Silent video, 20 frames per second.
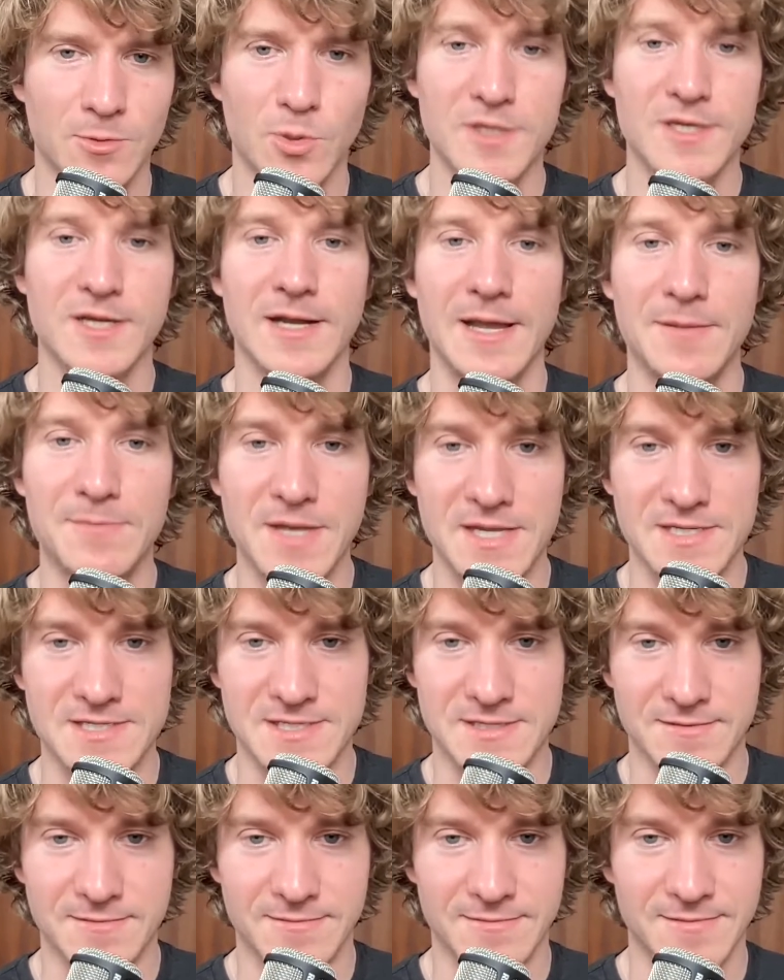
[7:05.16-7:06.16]
What did I
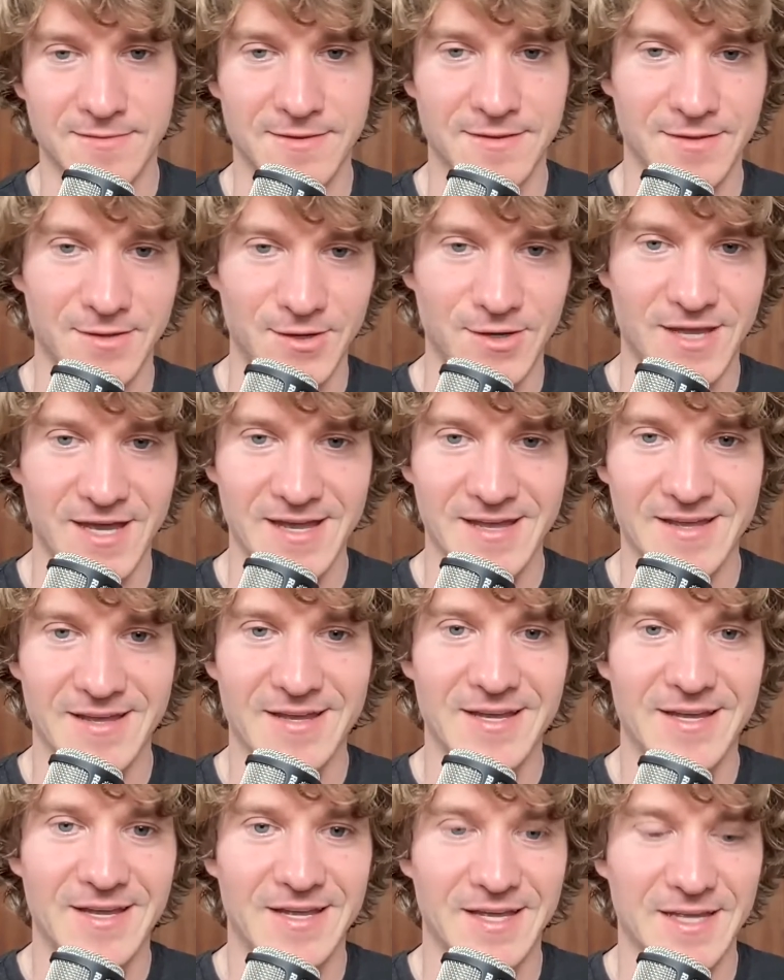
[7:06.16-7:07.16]
miss? Okay.
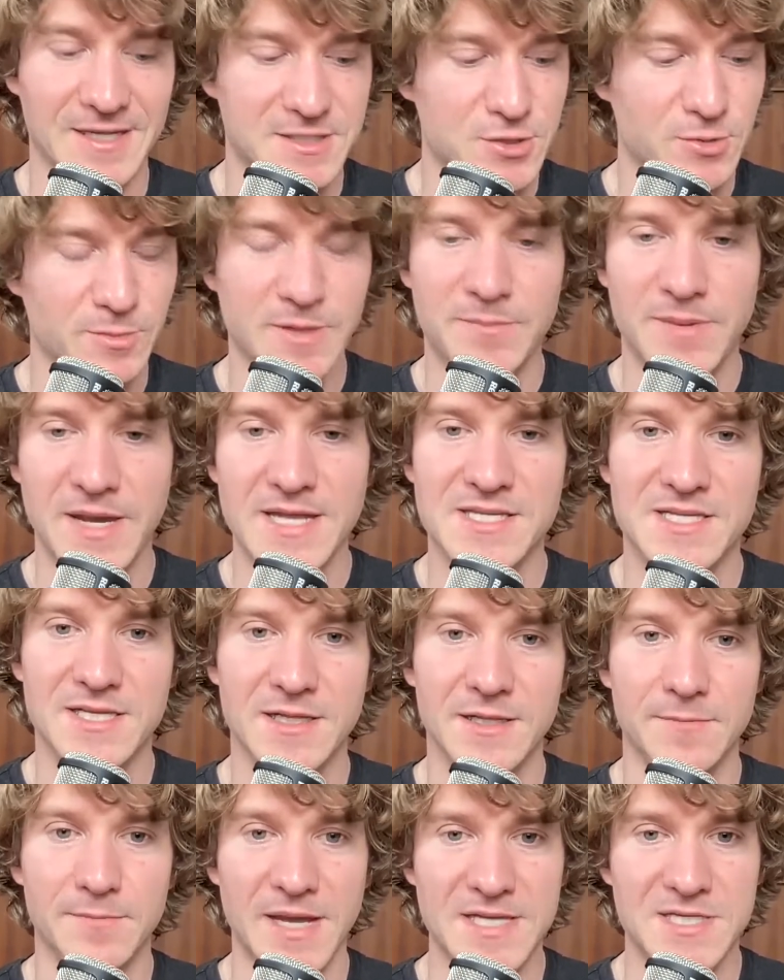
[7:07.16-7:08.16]
It's going to be
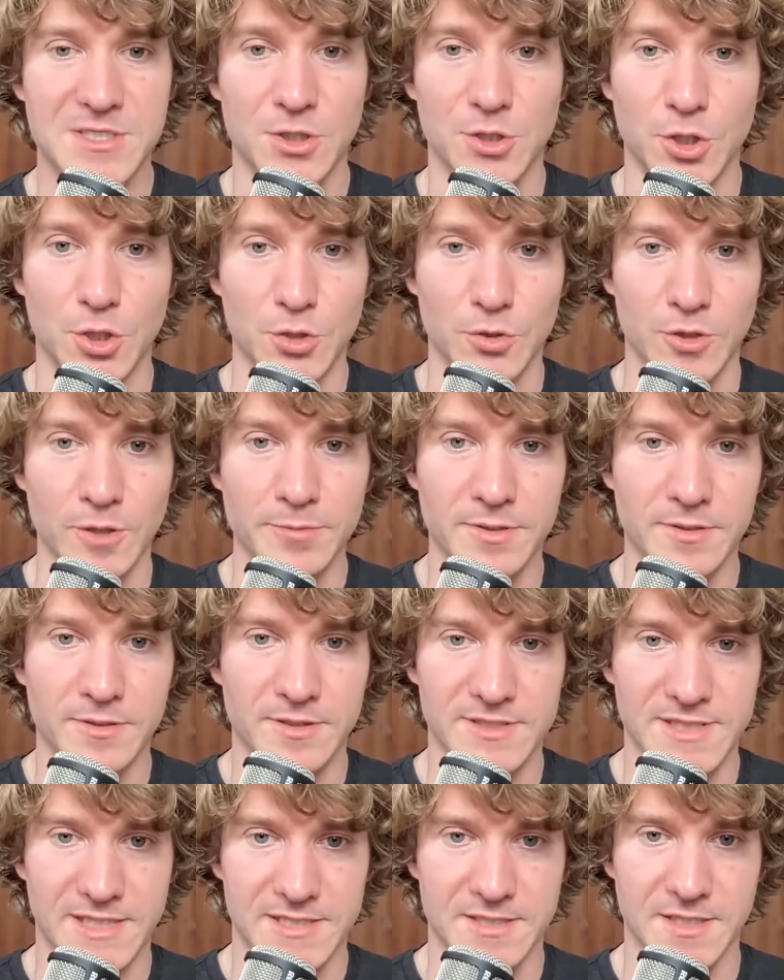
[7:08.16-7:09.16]
basically based on Europe,
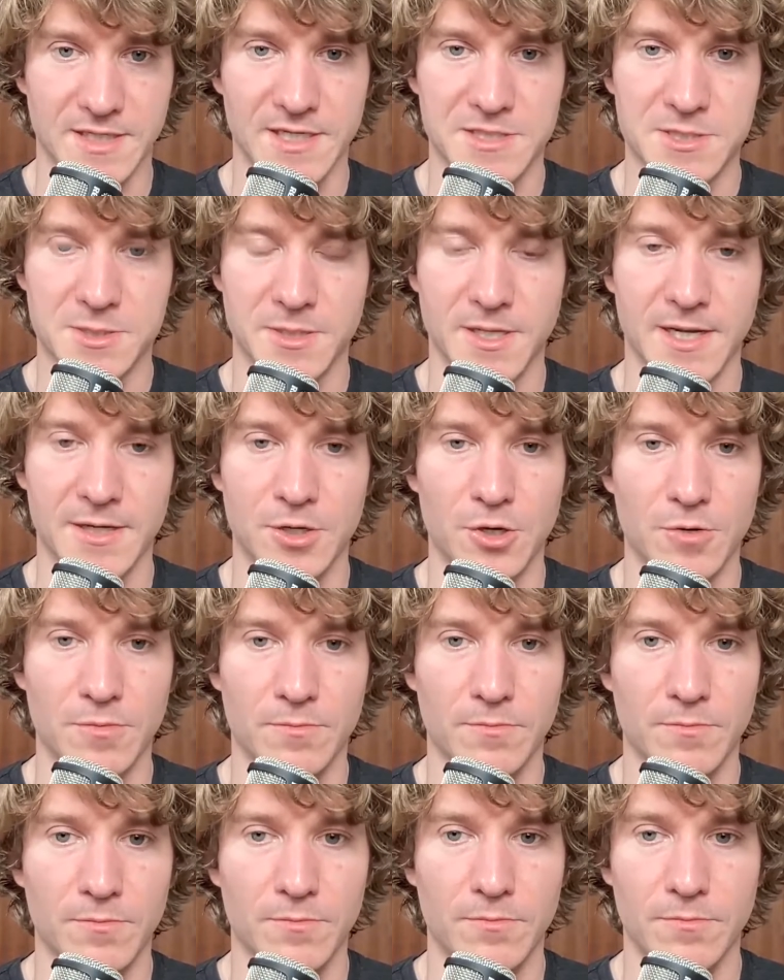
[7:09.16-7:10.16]
because that's the history I know
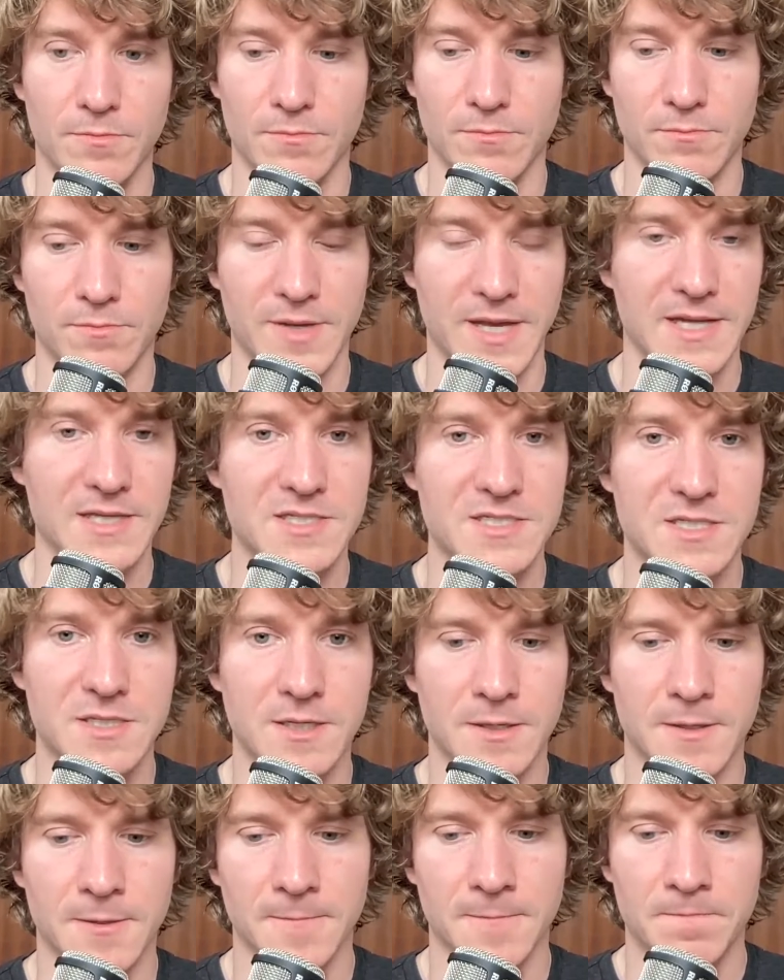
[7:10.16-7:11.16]
best.
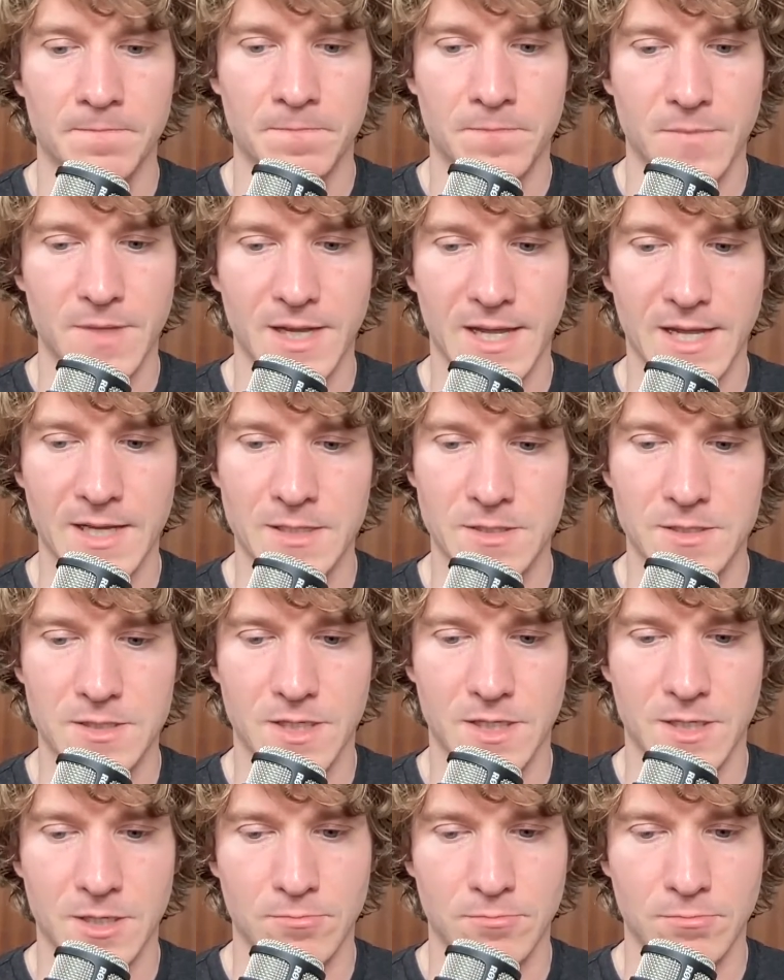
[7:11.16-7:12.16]
And
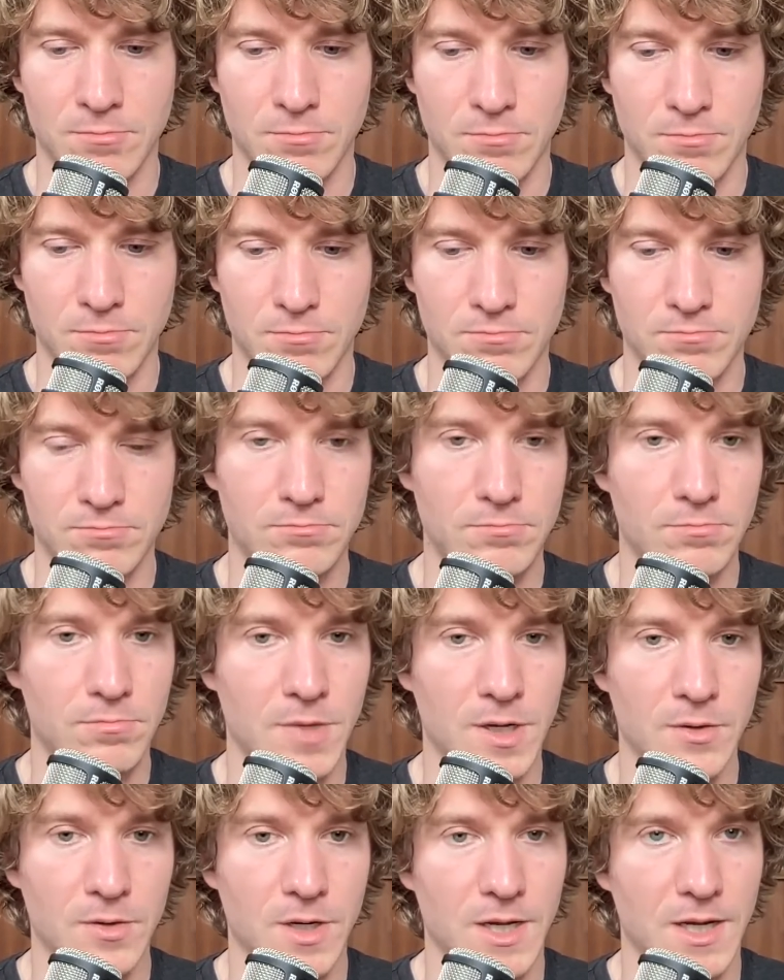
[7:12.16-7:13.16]

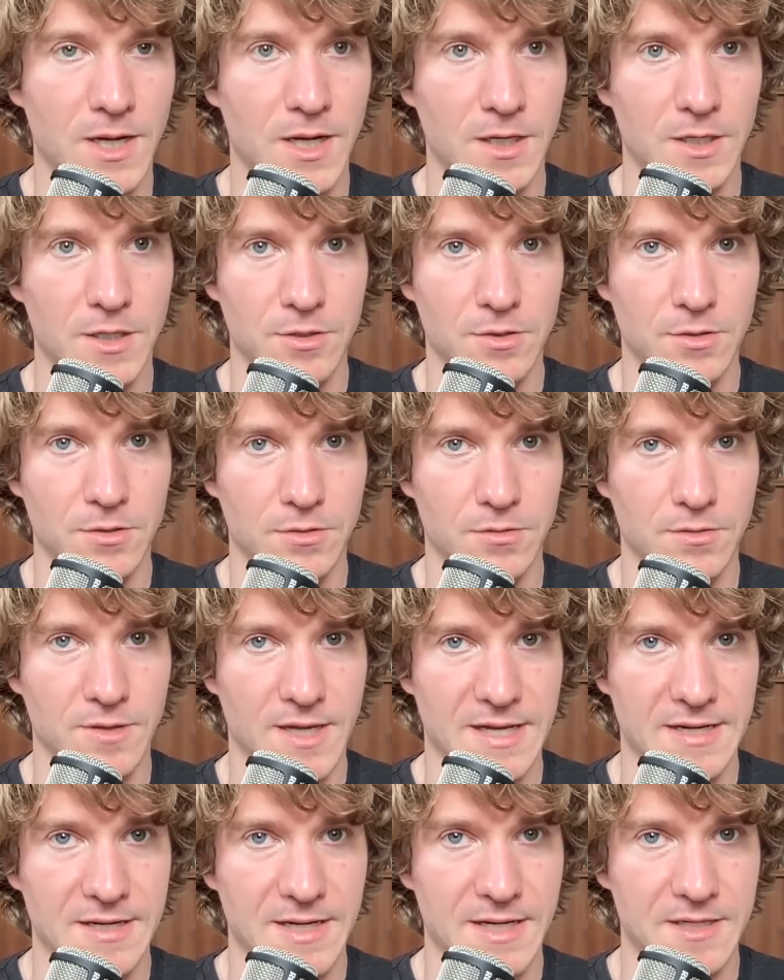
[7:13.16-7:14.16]
I would argue
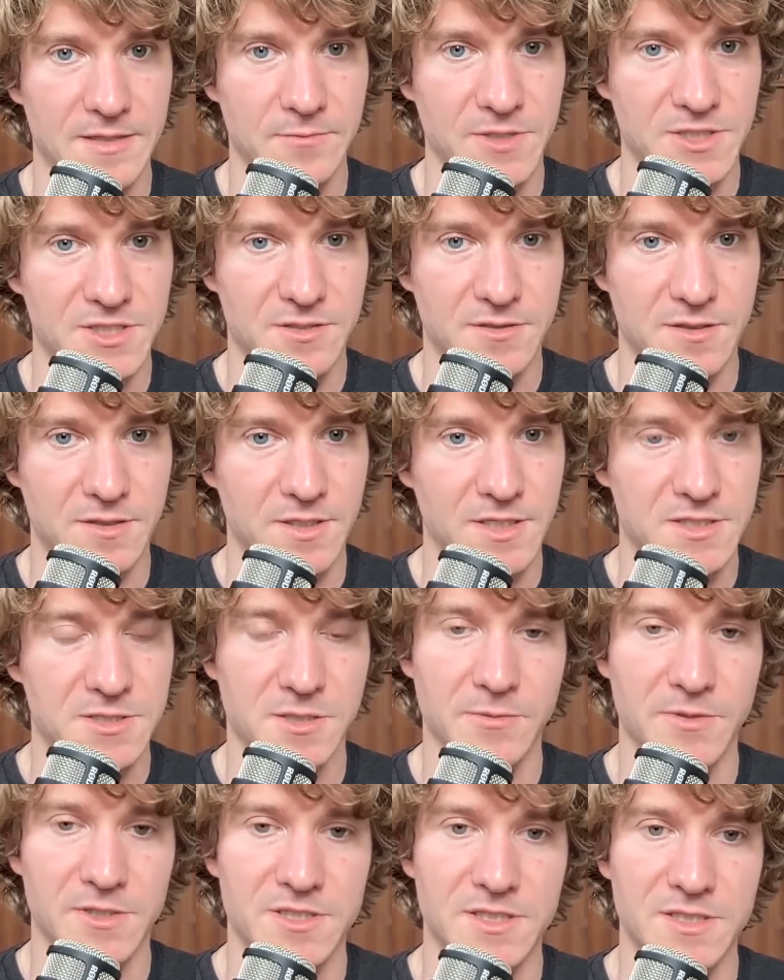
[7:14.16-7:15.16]
that with the history
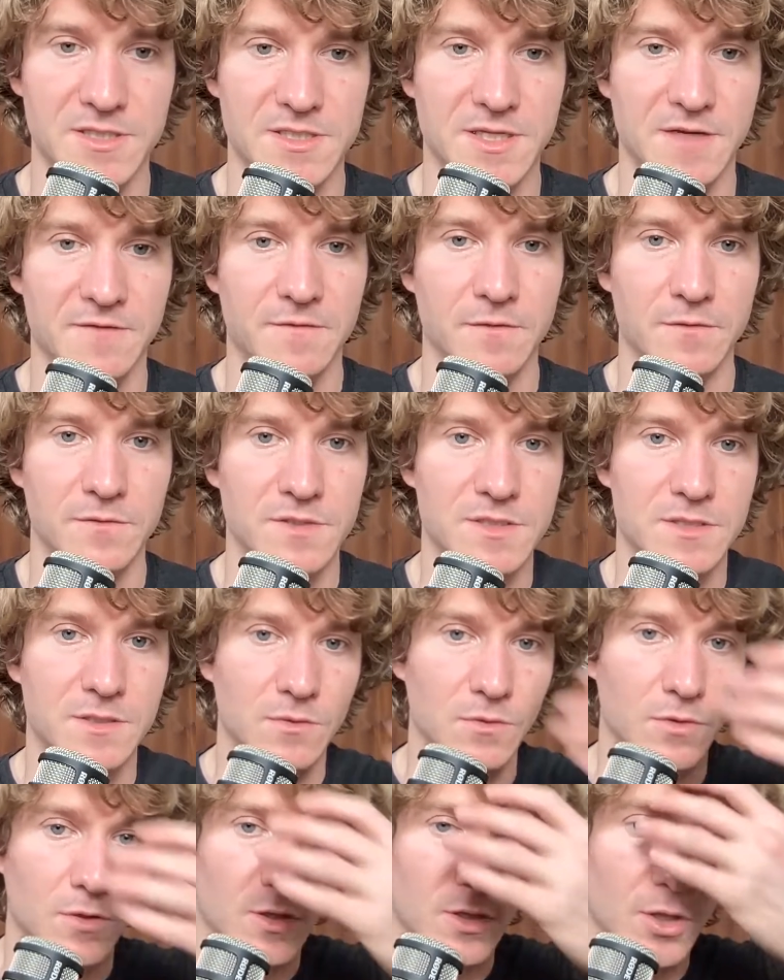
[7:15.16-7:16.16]
which has influenced
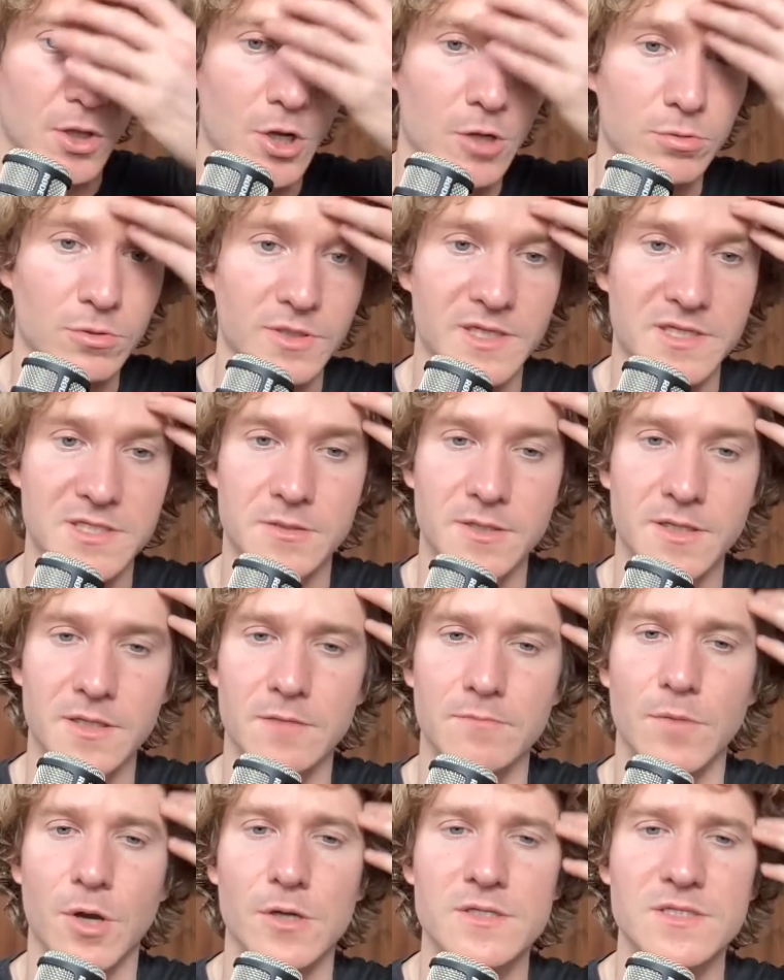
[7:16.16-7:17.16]
the global history the
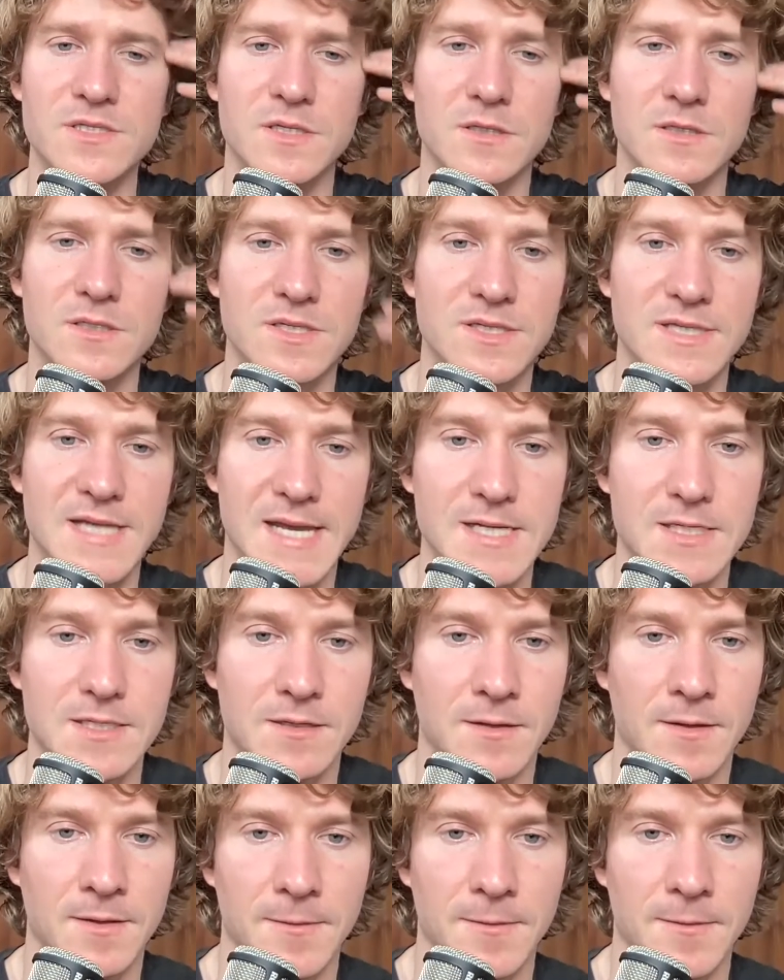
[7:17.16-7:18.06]
most to date.